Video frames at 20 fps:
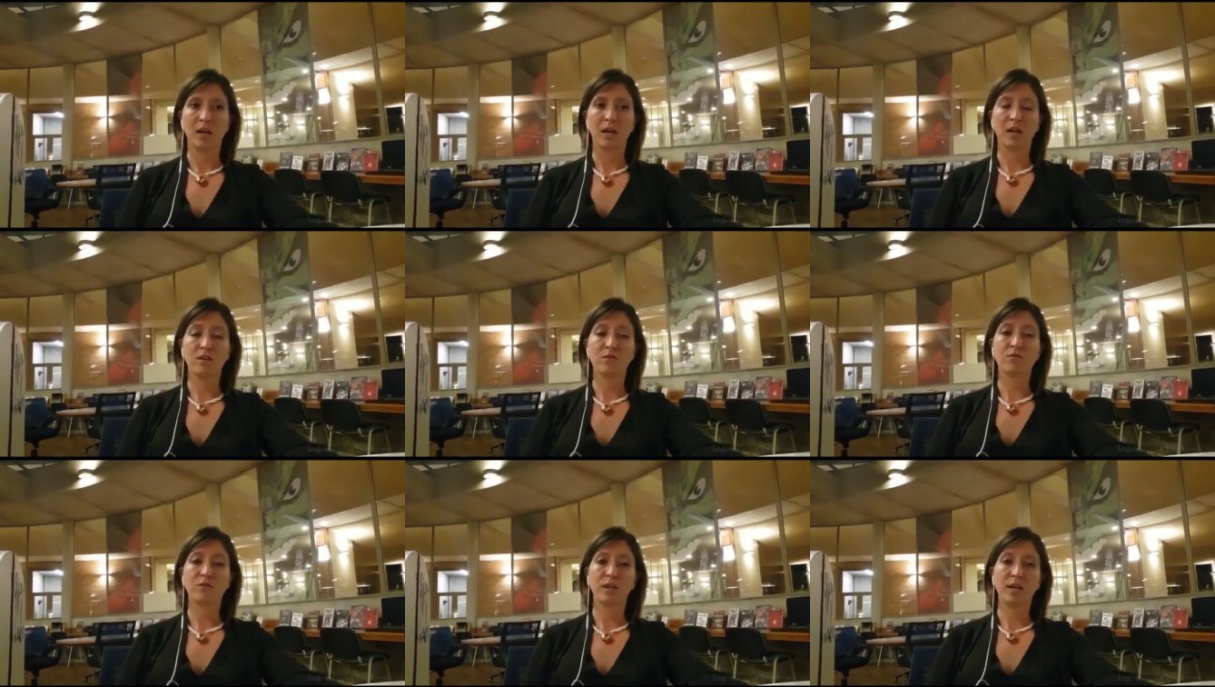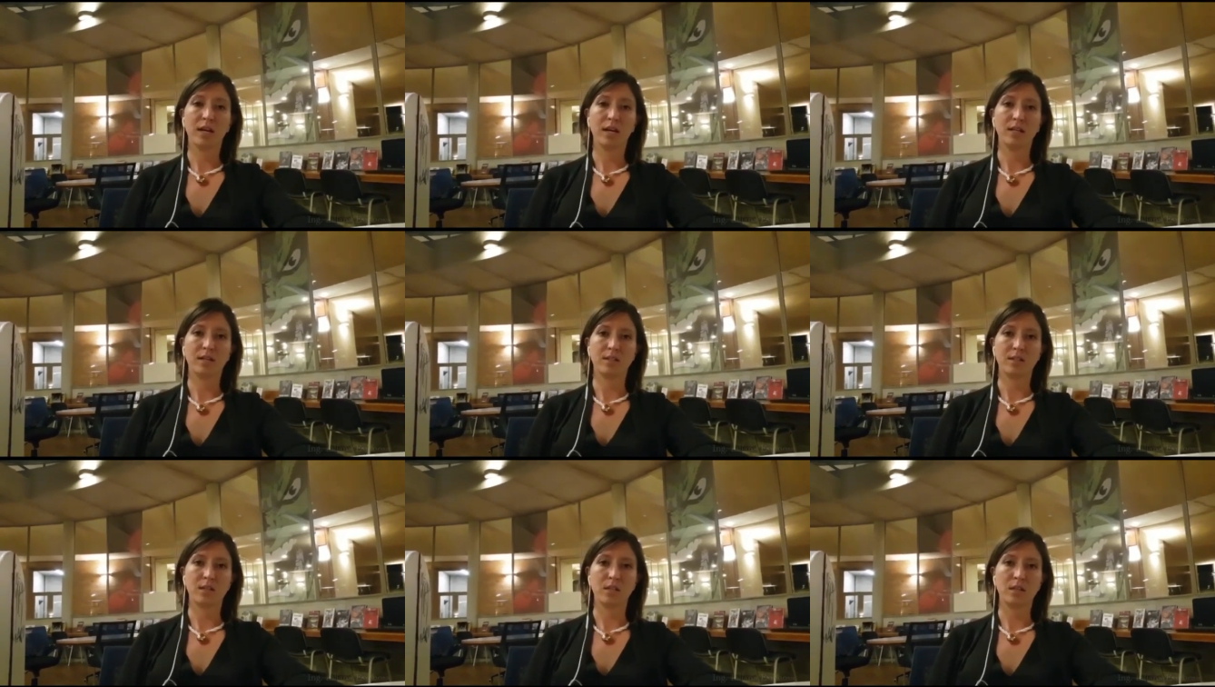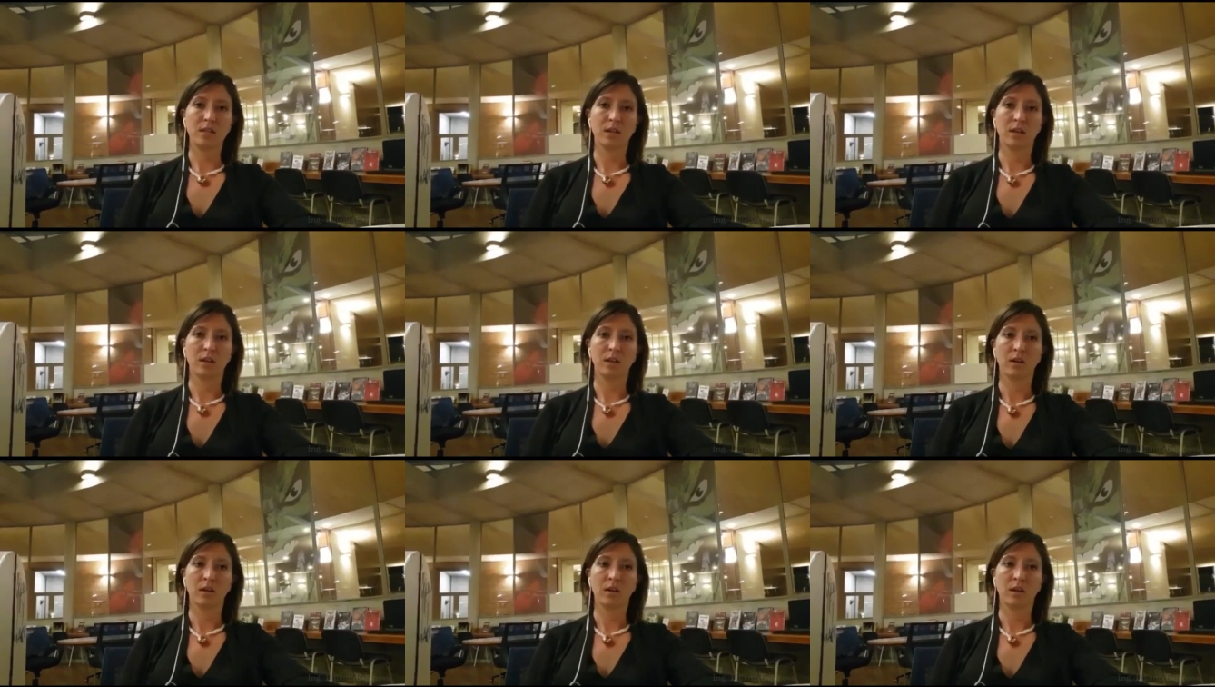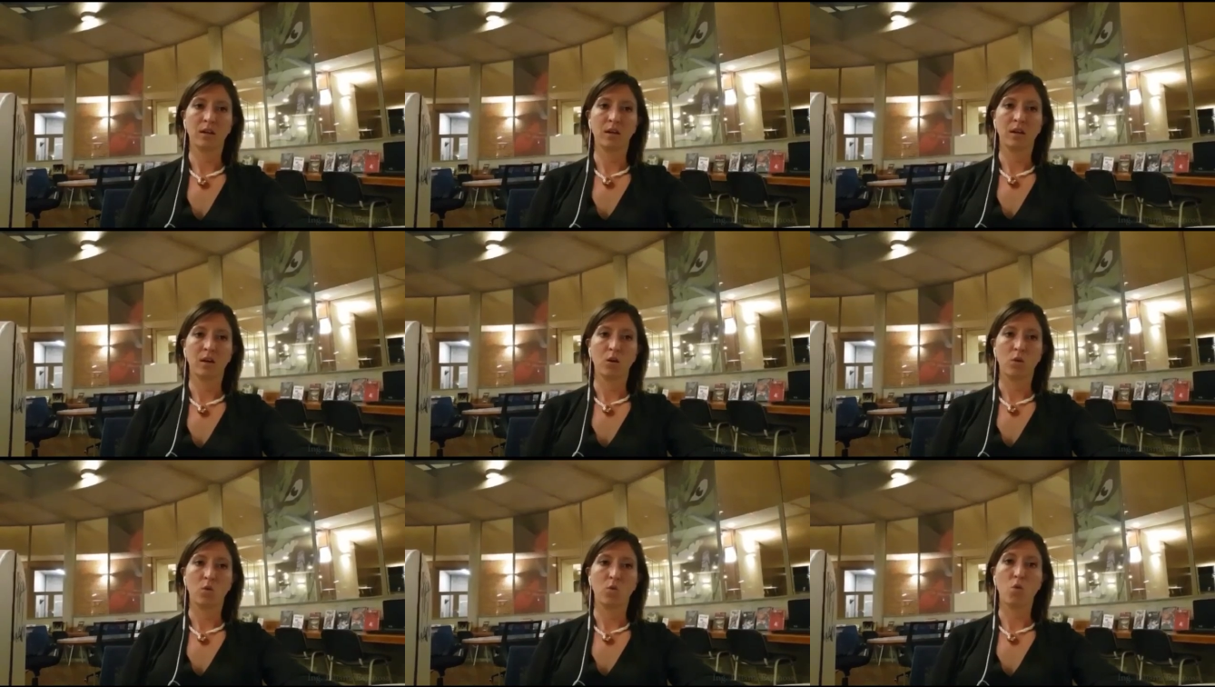in reality,
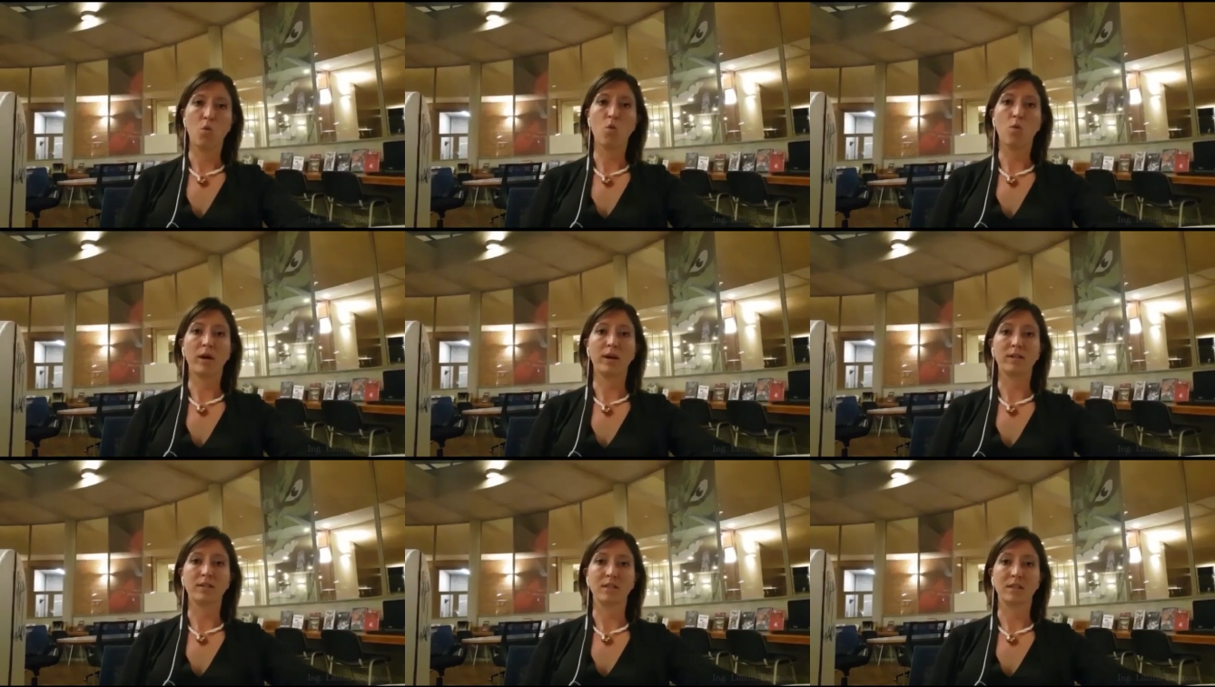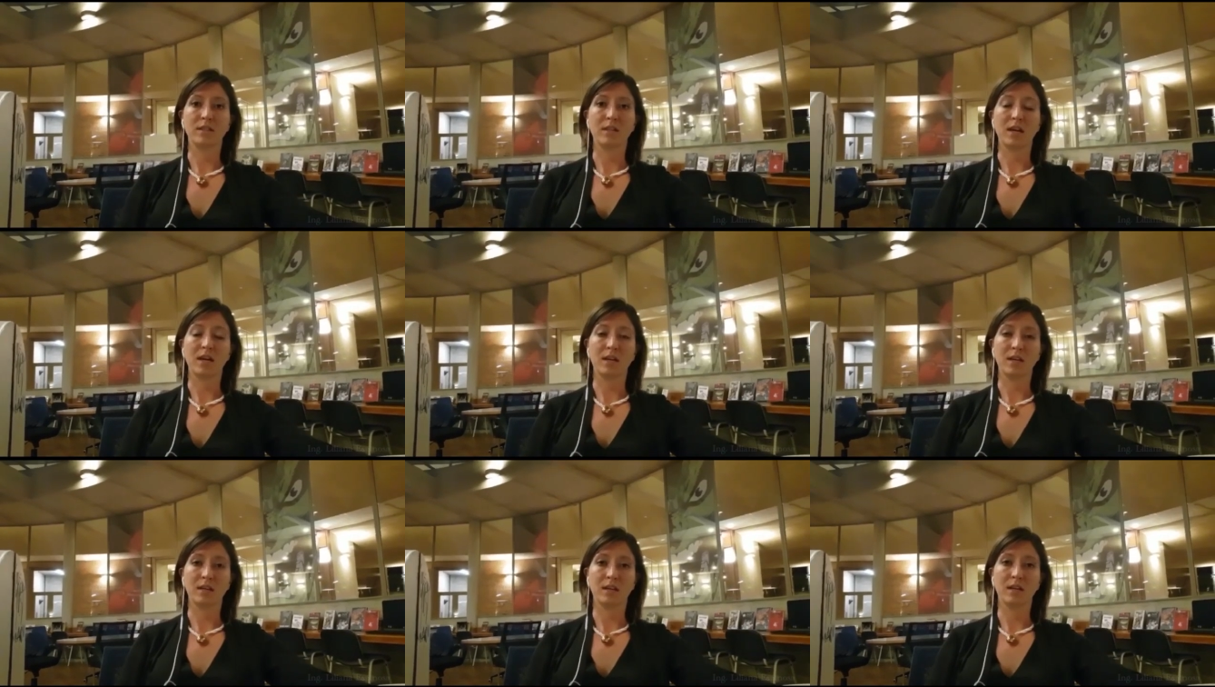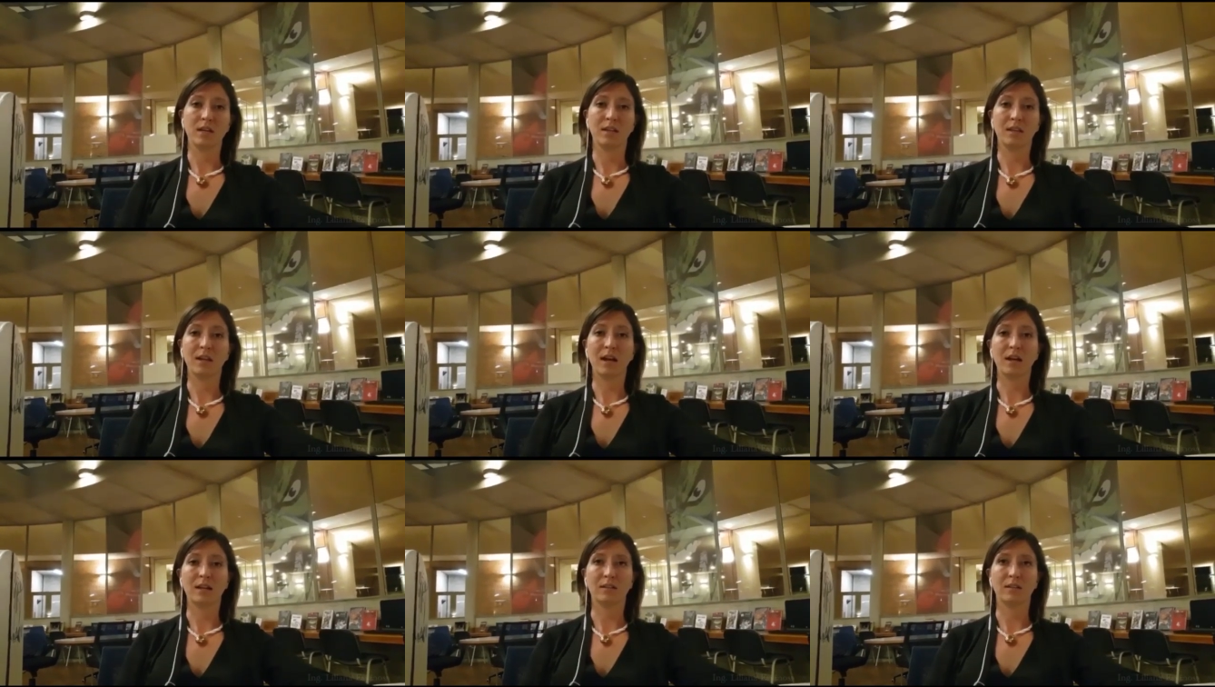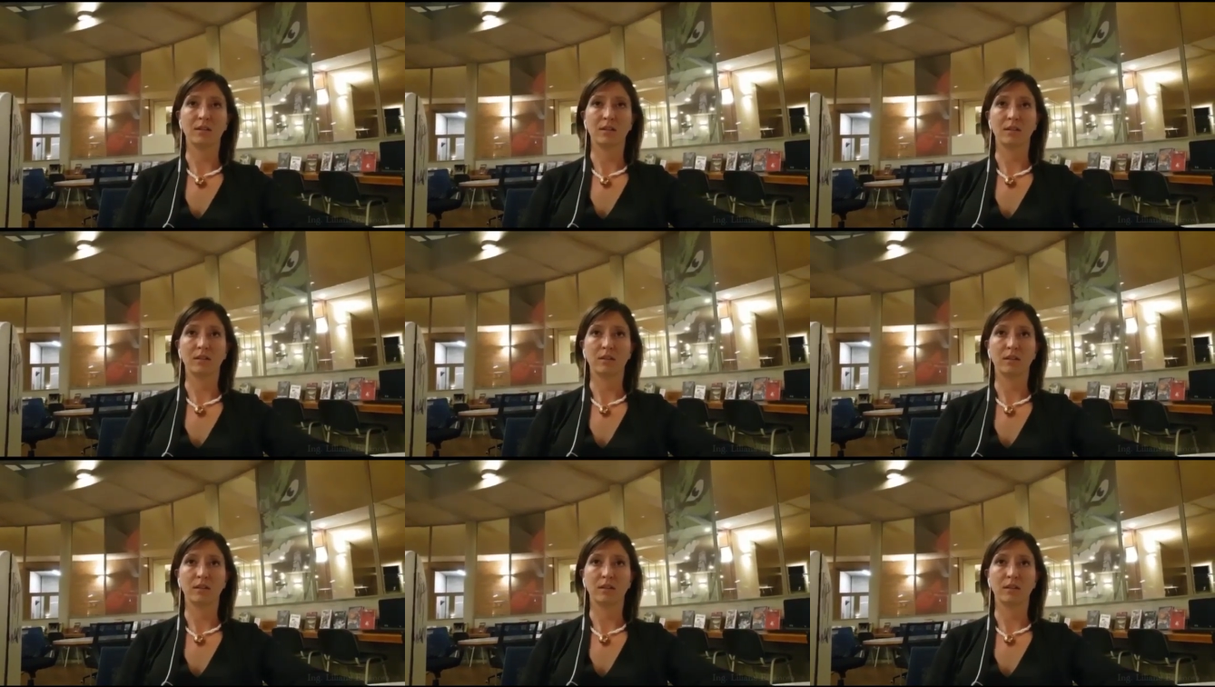when they did